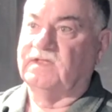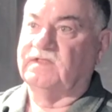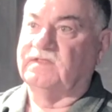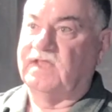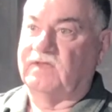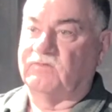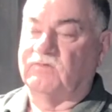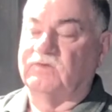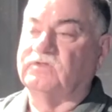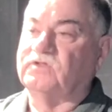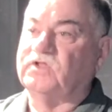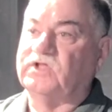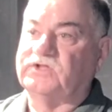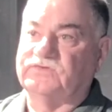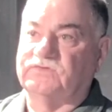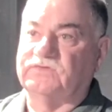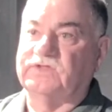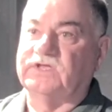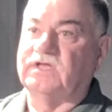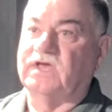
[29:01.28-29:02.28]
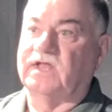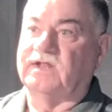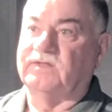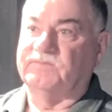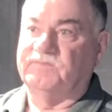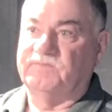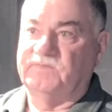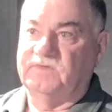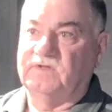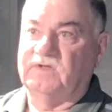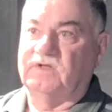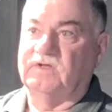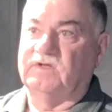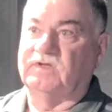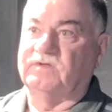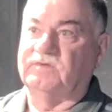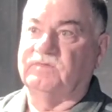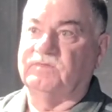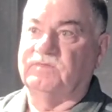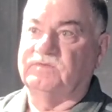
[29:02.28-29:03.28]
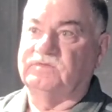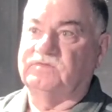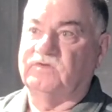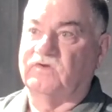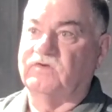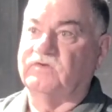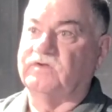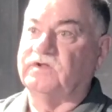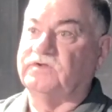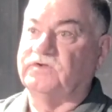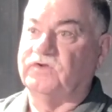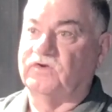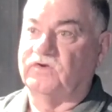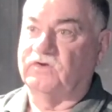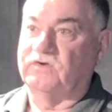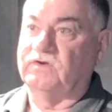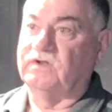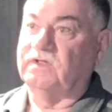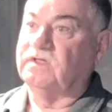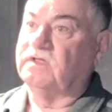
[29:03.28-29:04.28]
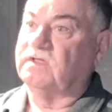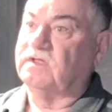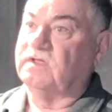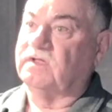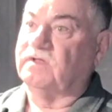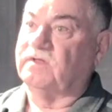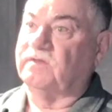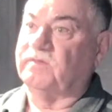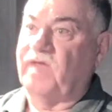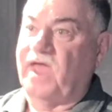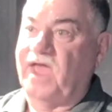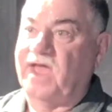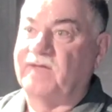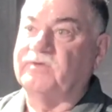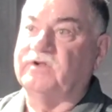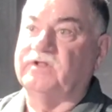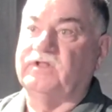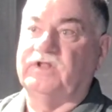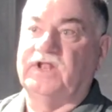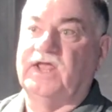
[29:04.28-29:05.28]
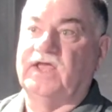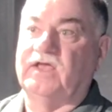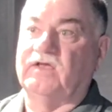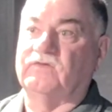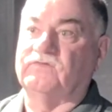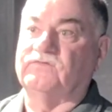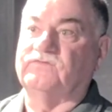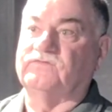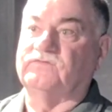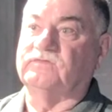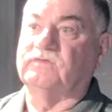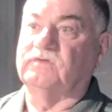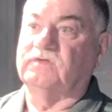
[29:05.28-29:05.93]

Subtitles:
They were literally going to turn the dirt, hammer the nails,